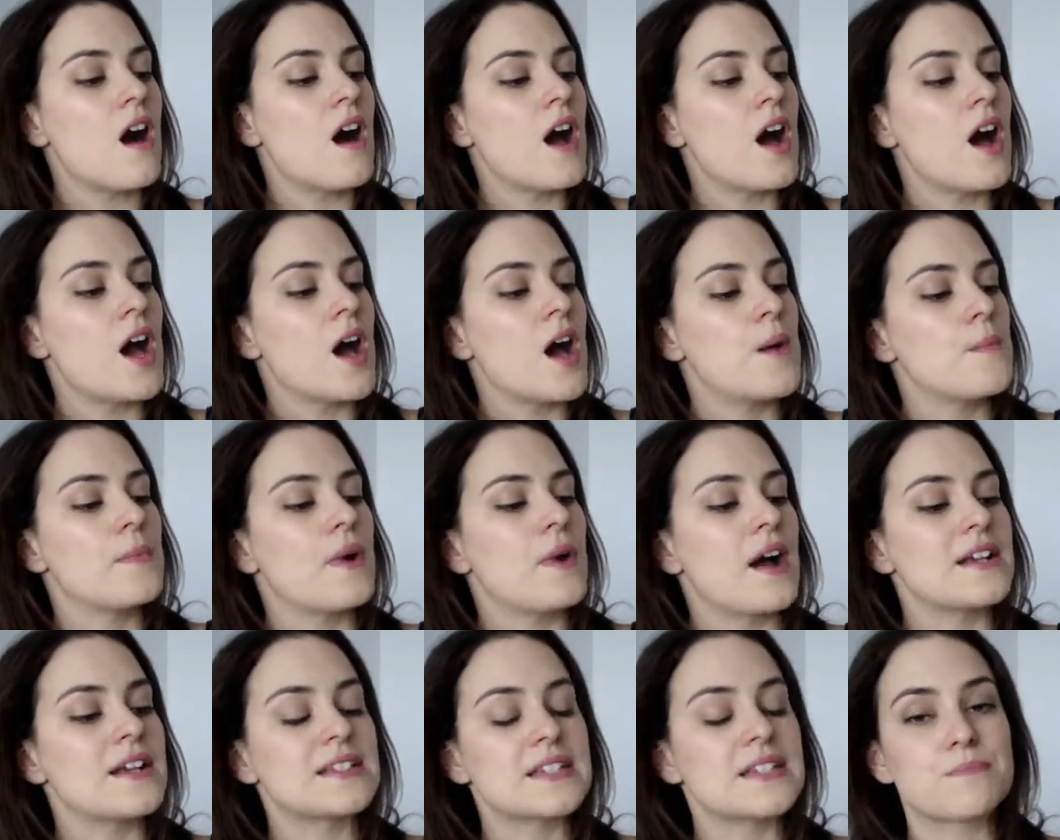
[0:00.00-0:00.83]

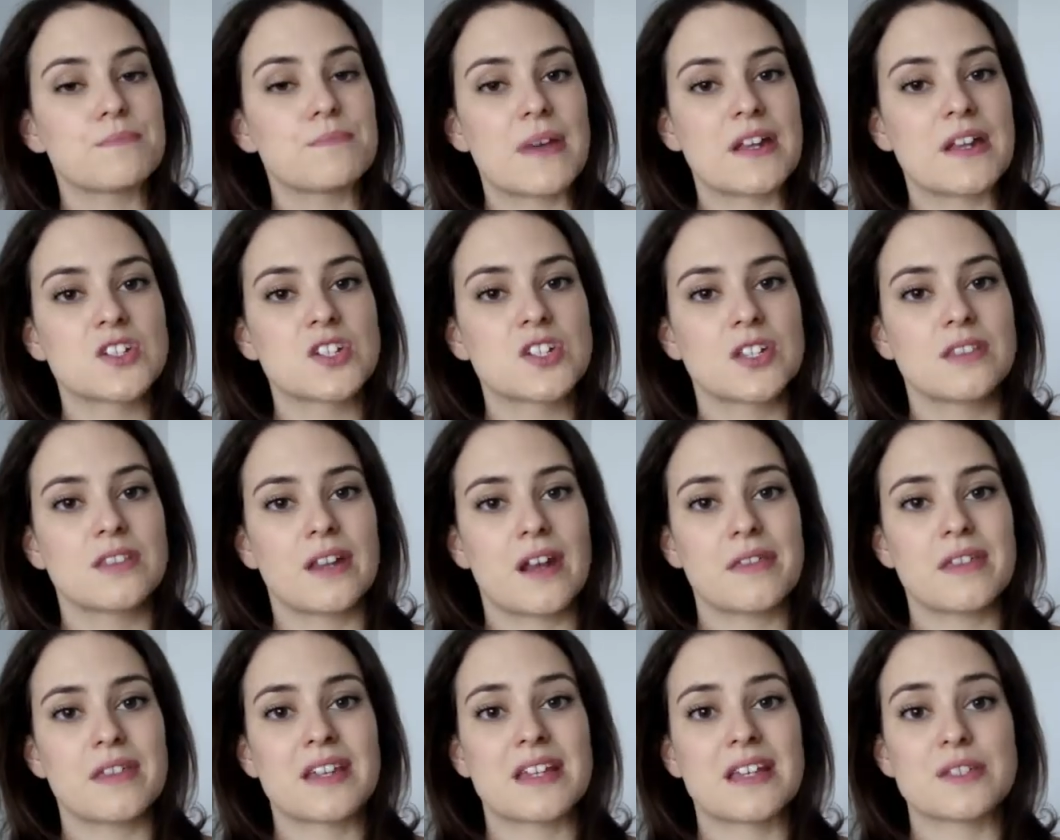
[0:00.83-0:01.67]
I did mention
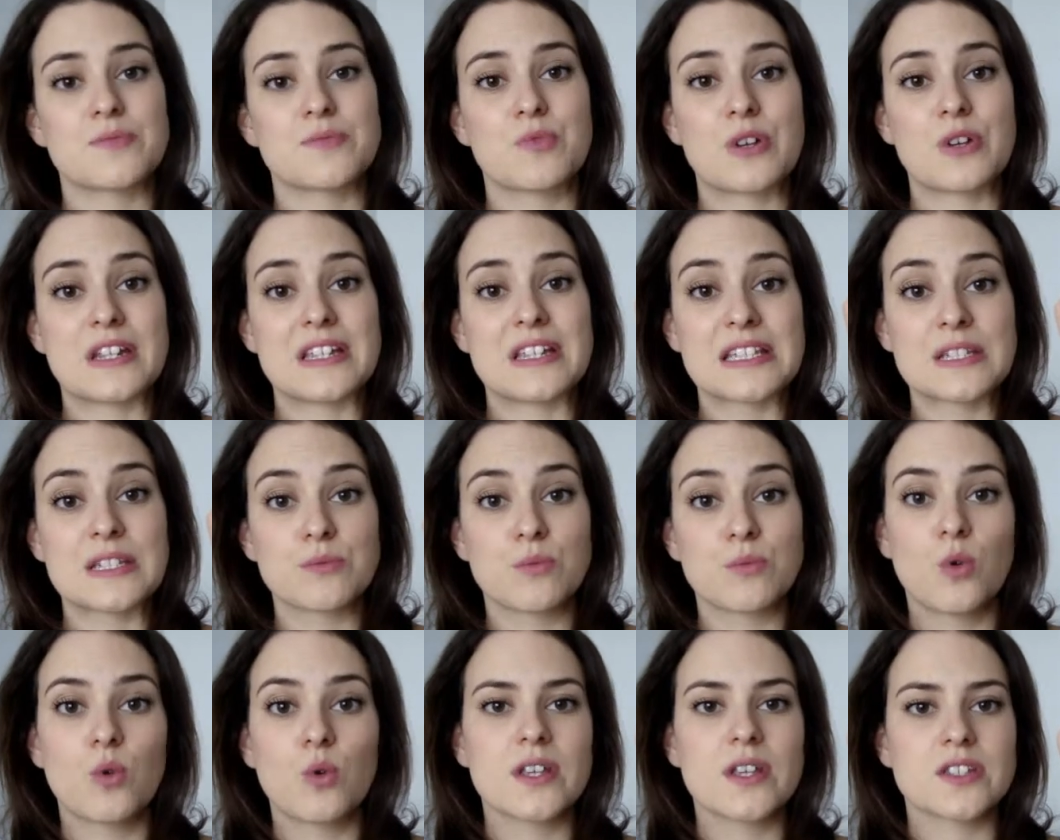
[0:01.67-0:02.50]
that I think it's pretty
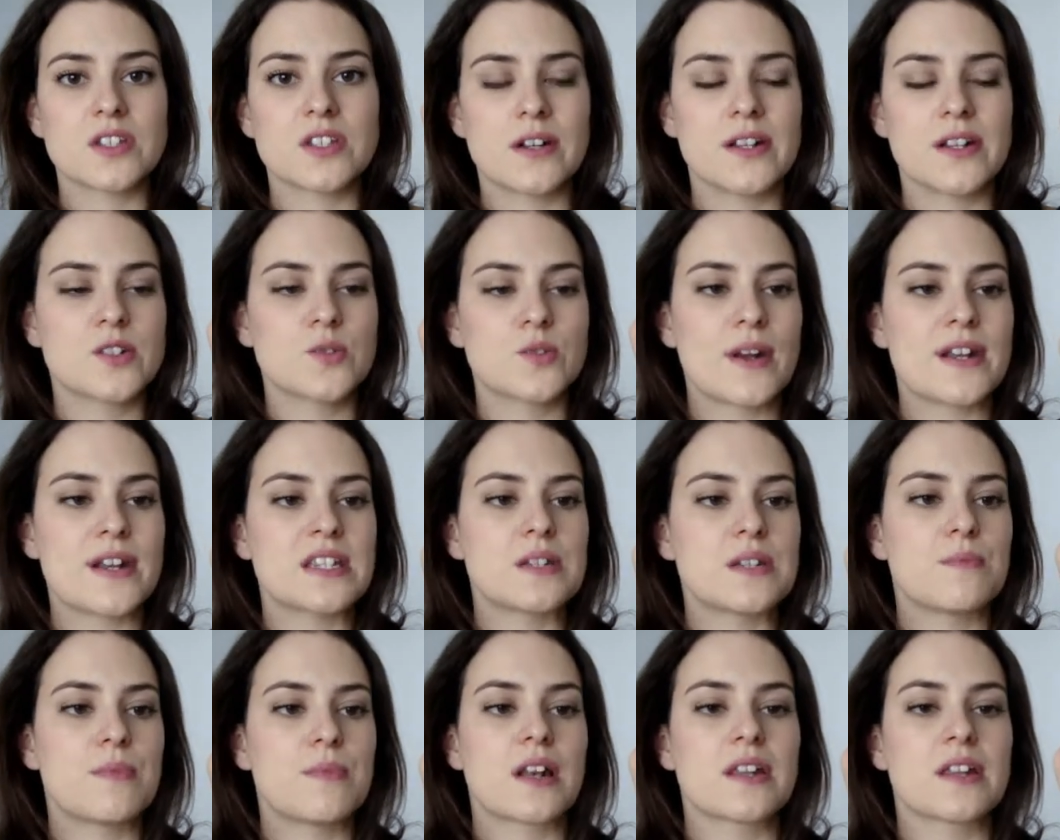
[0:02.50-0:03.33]
small. It's only
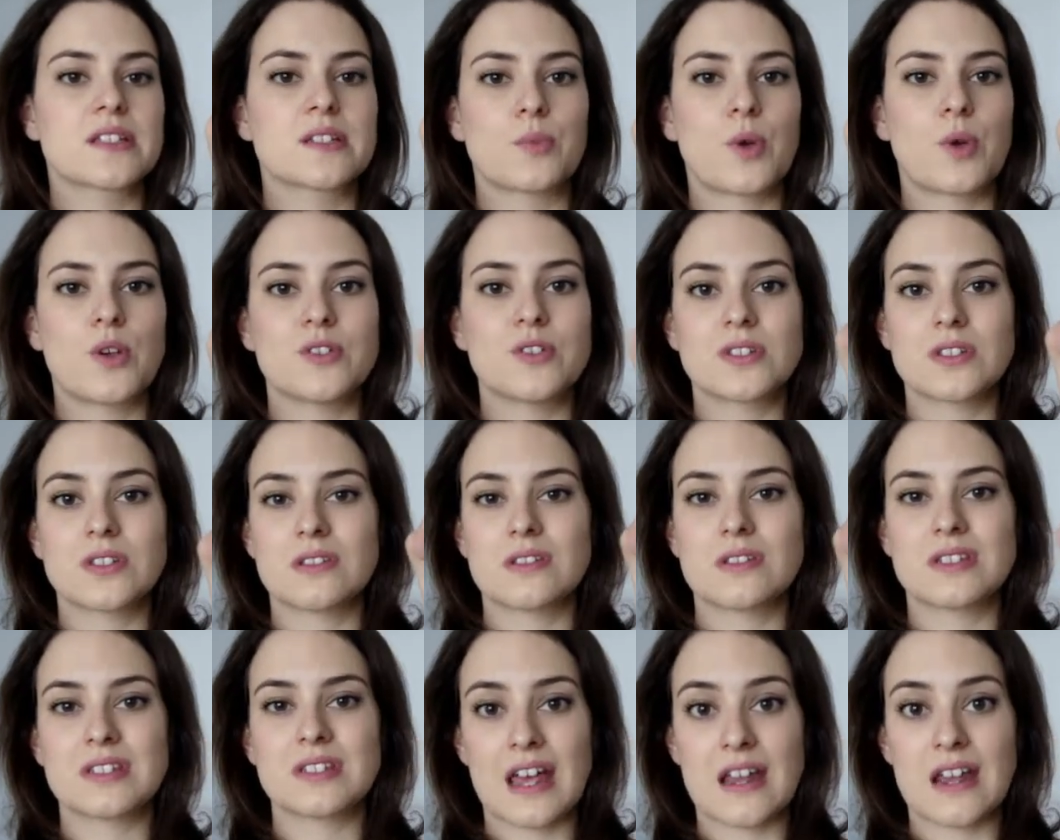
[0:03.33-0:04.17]
20ml as opposed to
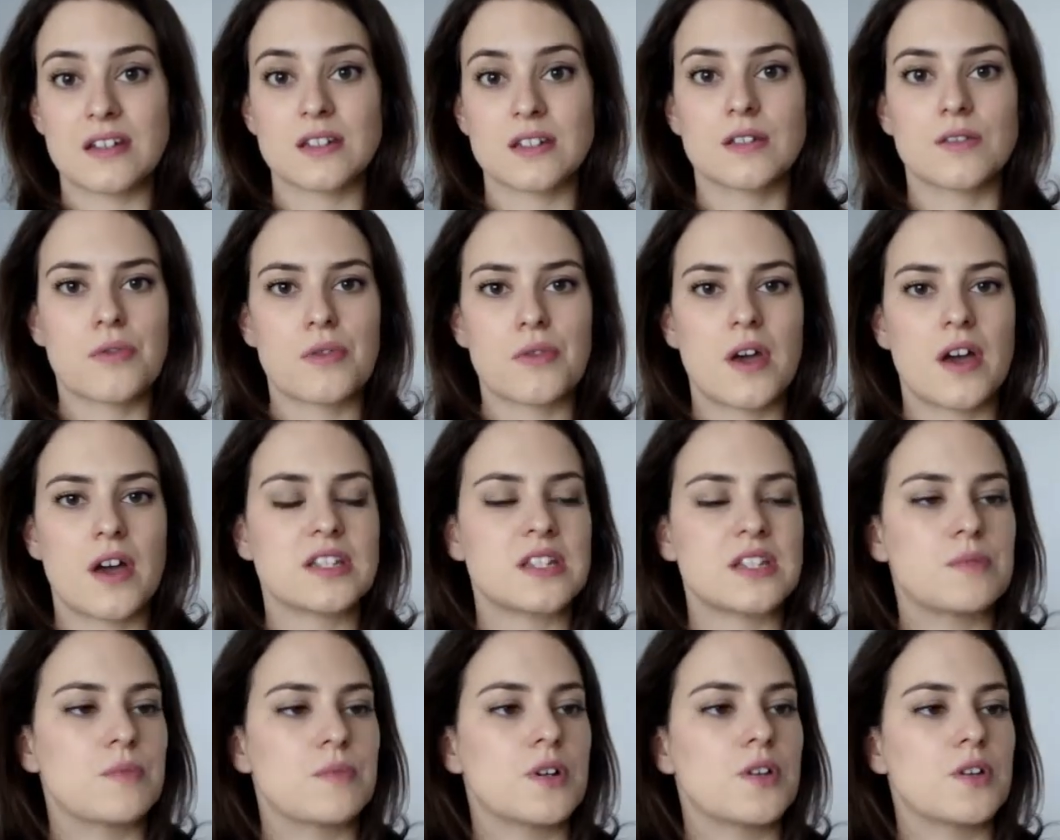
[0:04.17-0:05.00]
the standard
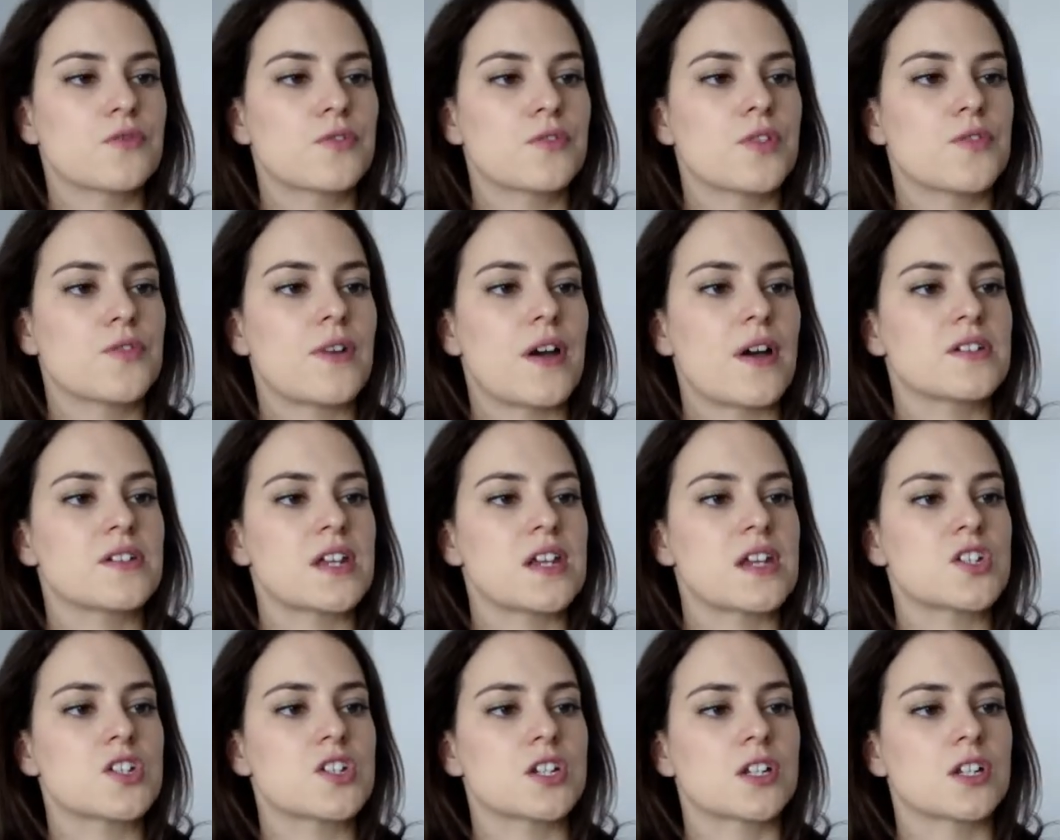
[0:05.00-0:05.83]
30ml for a
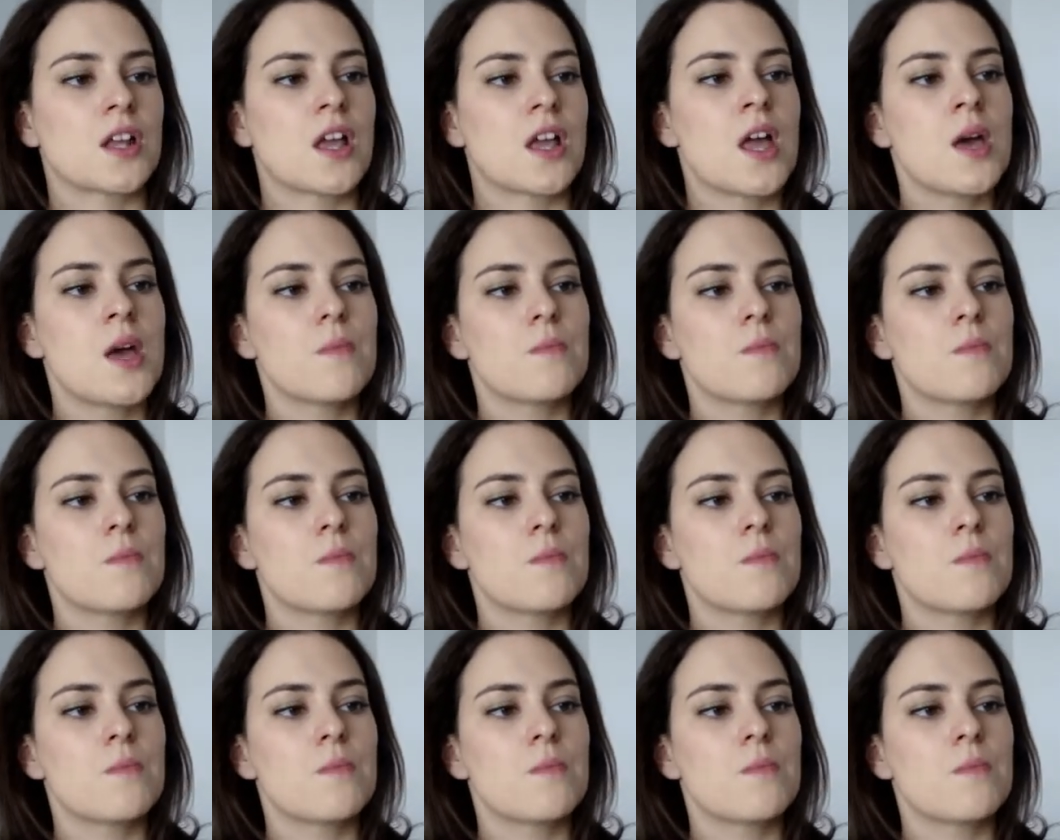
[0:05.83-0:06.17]
foundation.